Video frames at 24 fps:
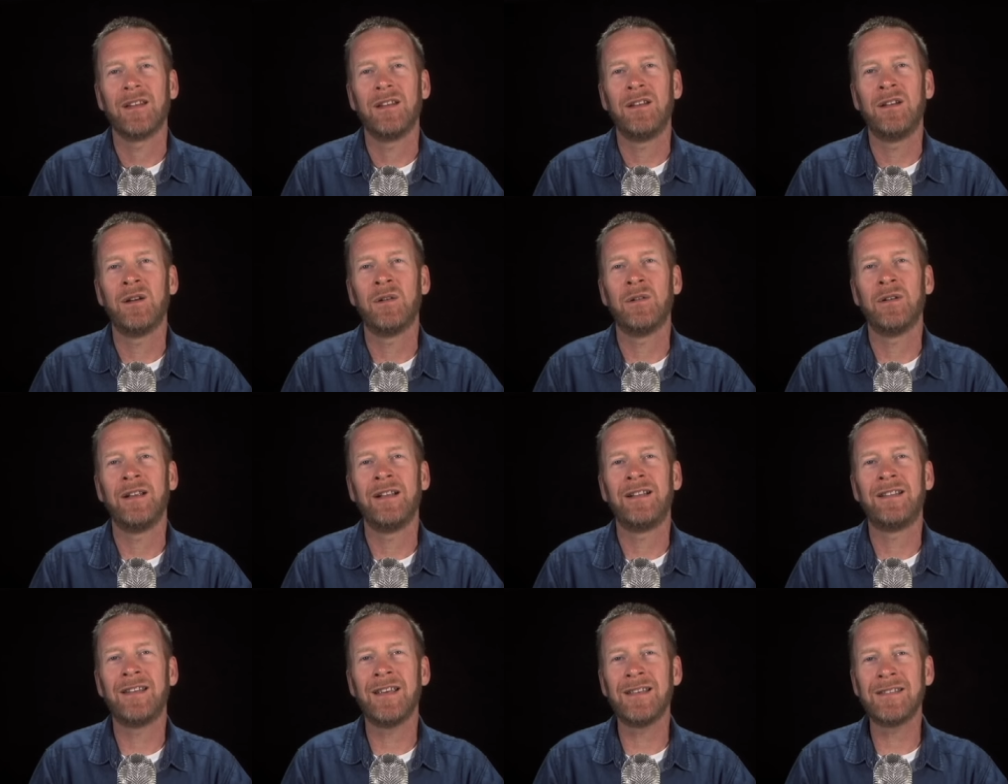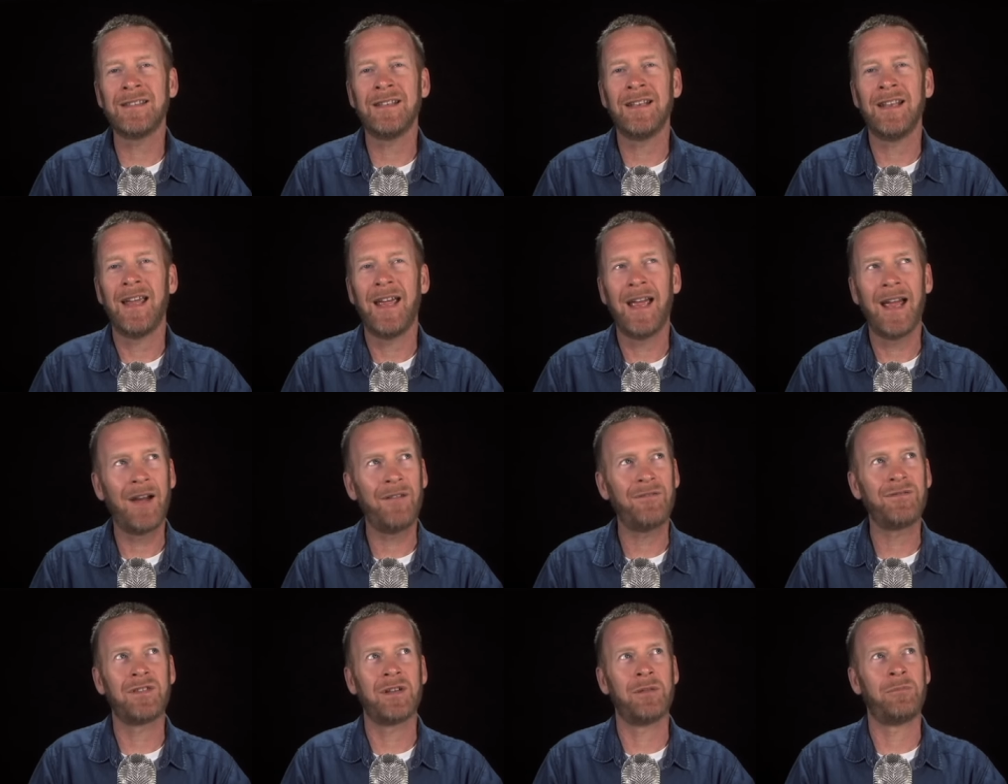You know, it doesn't
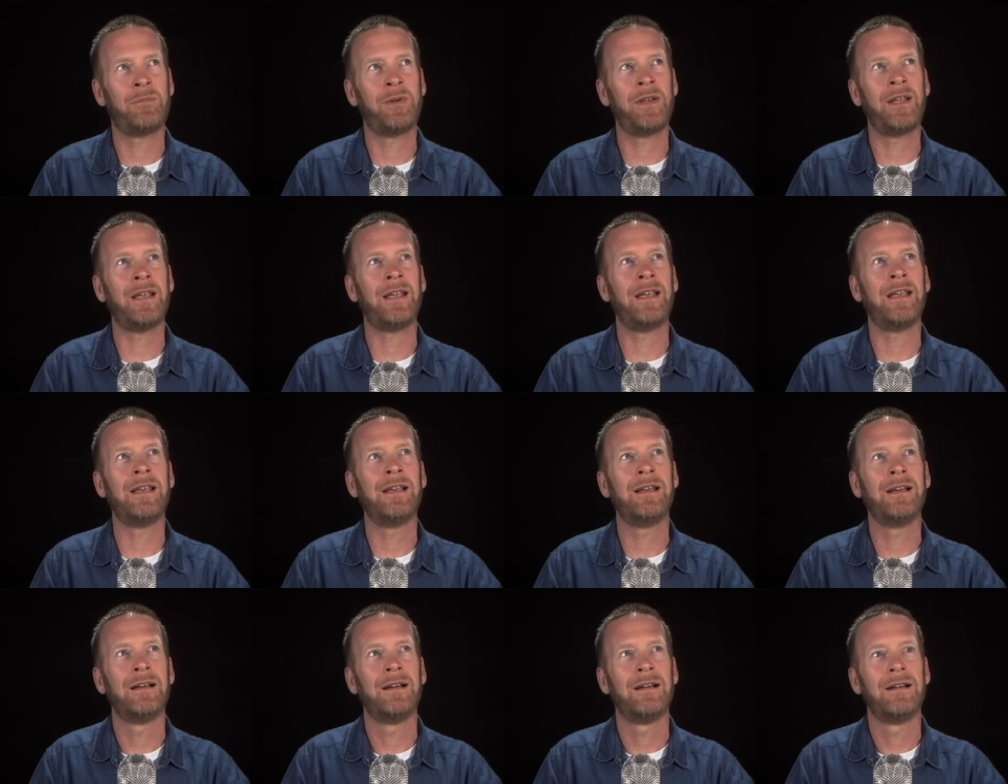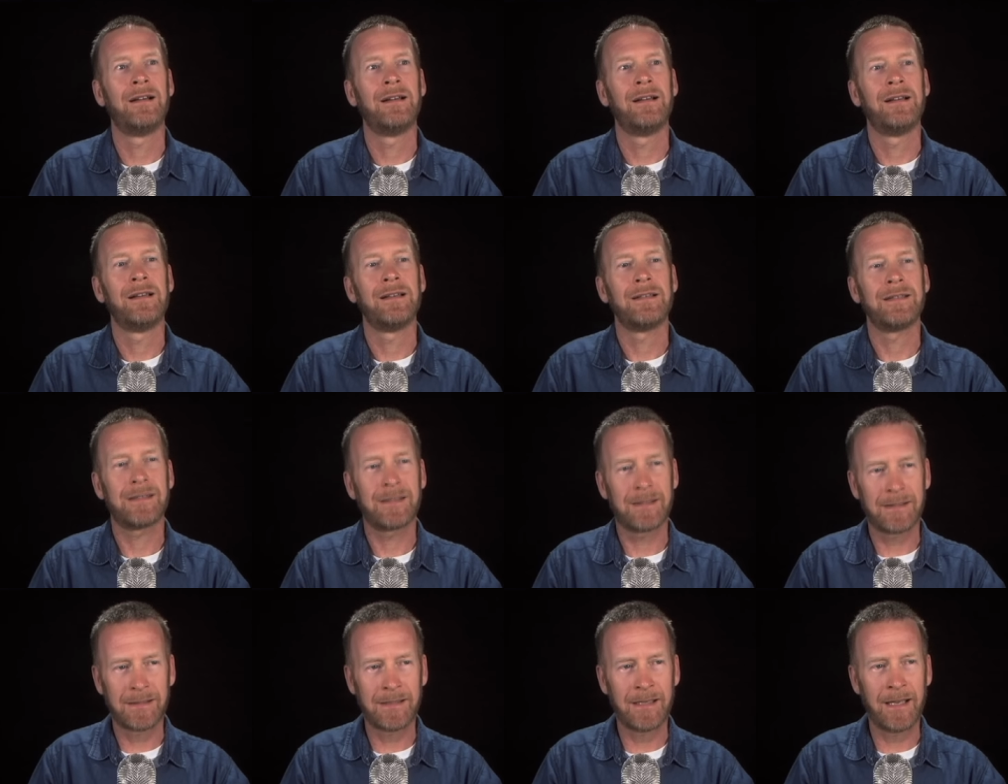have to be
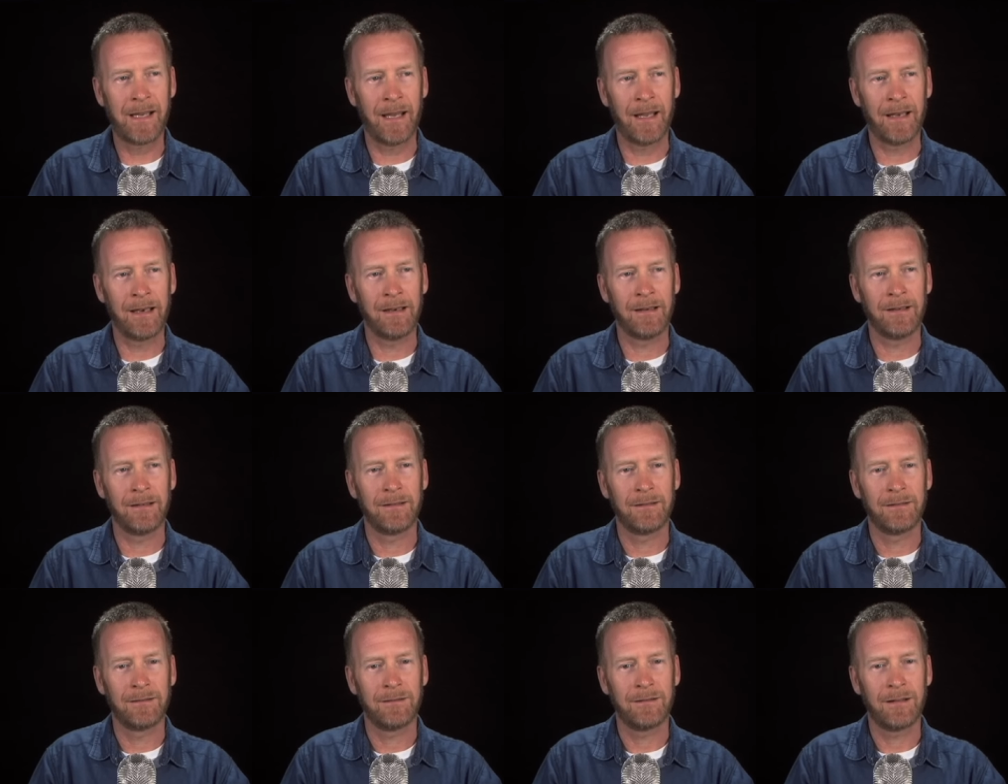sin.